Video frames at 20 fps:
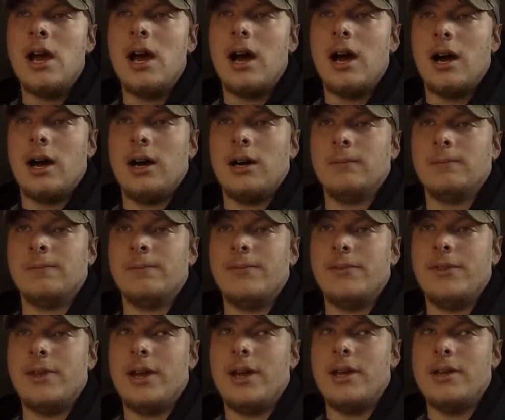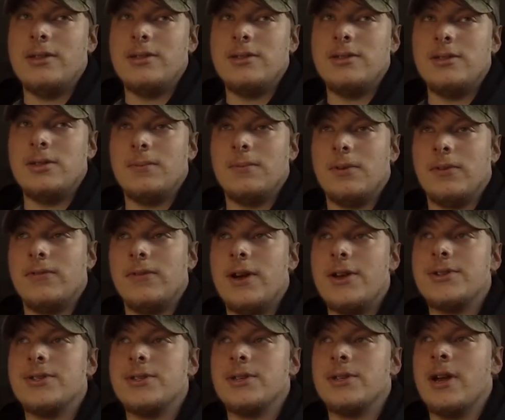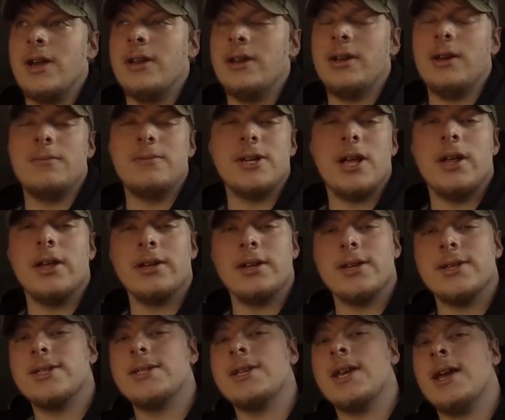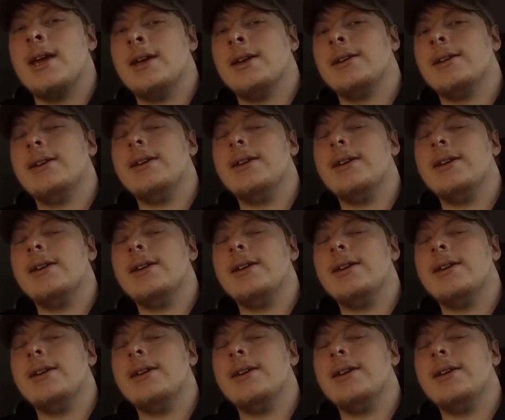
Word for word: um, that the professor ended up telling us, saying,